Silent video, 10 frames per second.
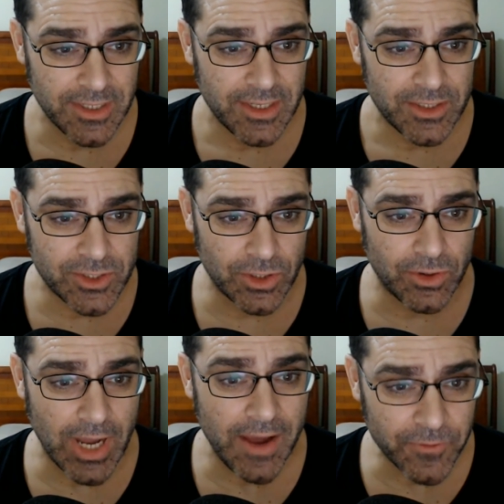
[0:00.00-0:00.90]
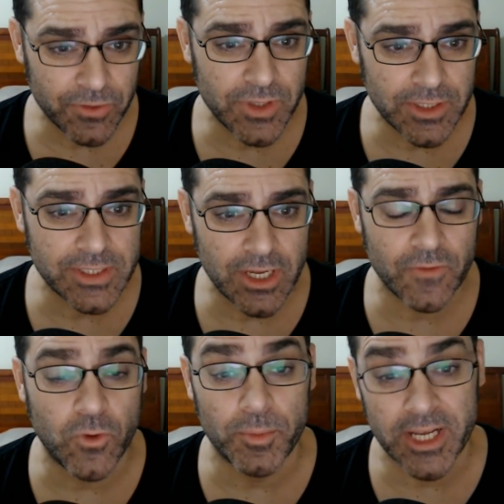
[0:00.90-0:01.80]
So after this,
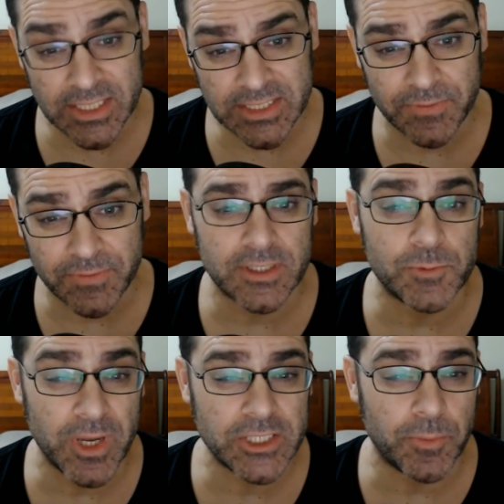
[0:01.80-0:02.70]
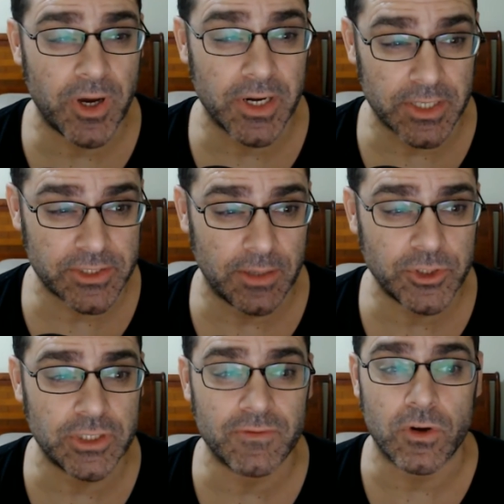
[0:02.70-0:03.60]
therefore because of this, it's based upon an
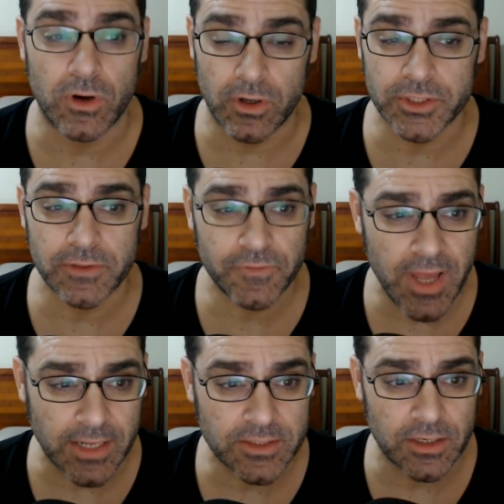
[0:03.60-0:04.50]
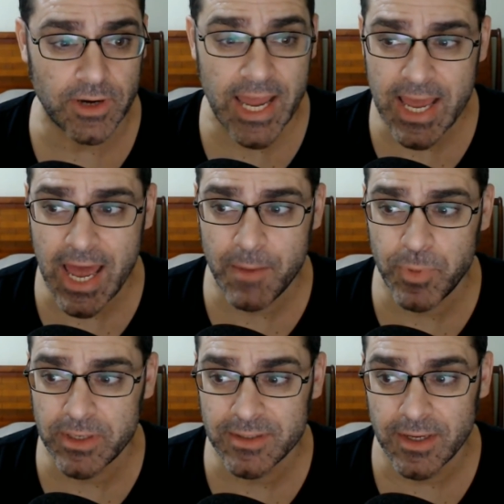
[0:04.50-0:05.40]
assumption of cause and effect. So A
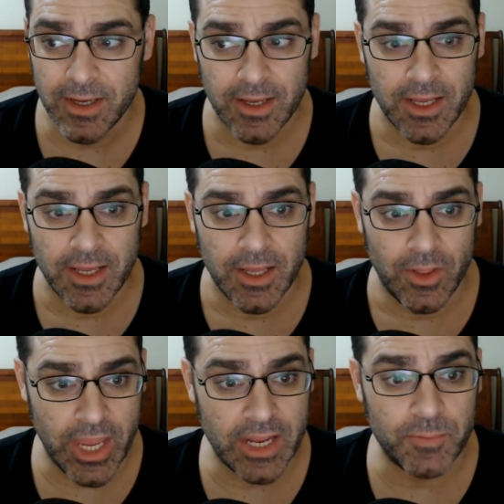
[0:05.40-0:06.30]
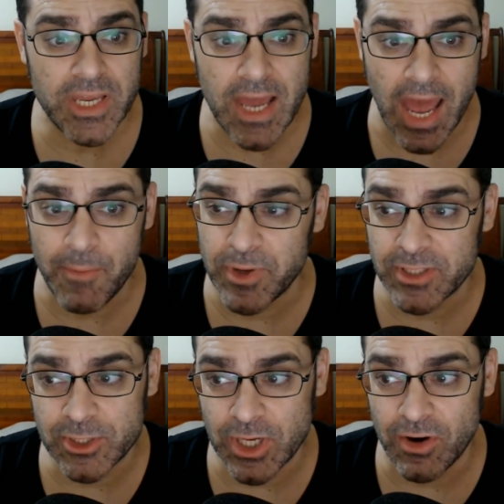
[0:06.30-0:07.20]
happened, then B
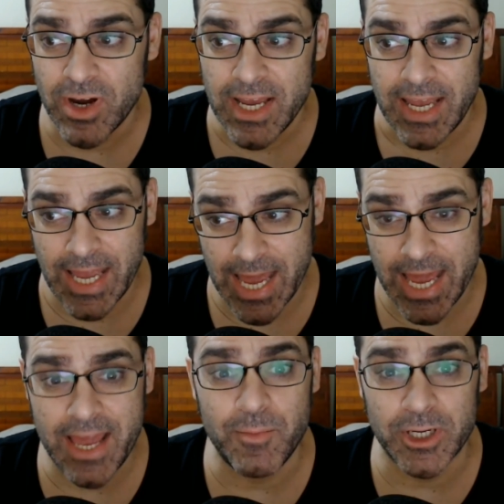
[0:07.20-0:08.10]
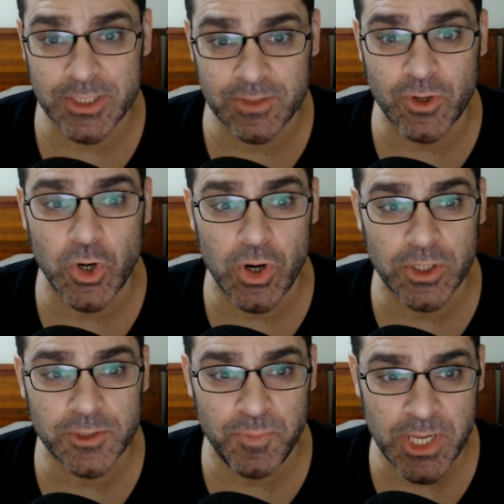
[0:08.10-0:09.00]
happened, so A must have
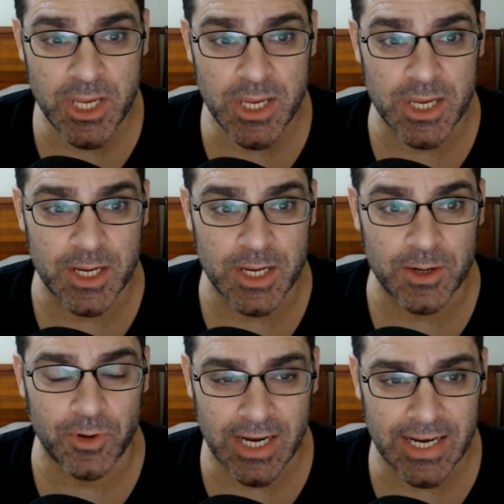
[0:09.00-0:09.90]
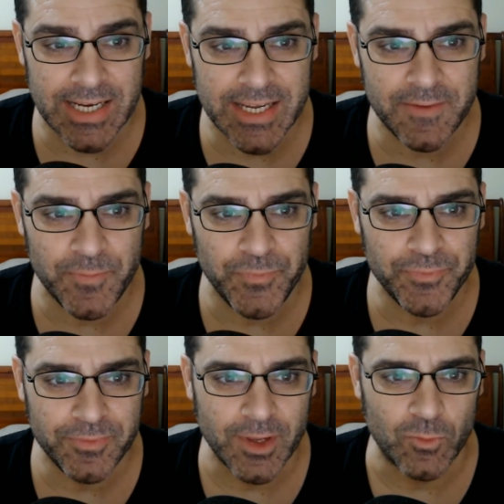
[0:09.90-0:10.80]
caused B, right?
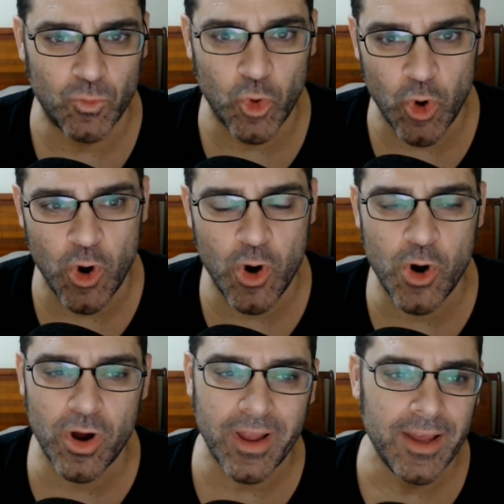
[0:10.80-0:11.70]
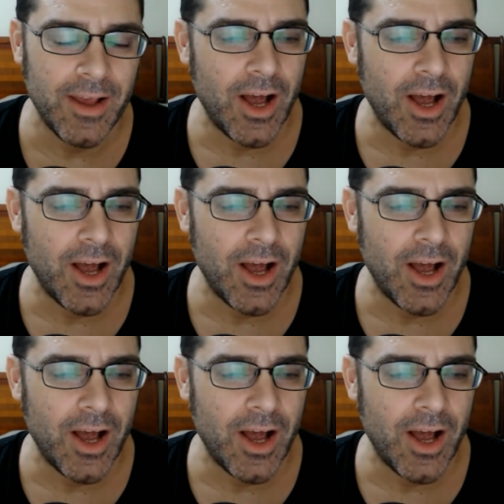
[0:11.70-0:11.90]
Wrong.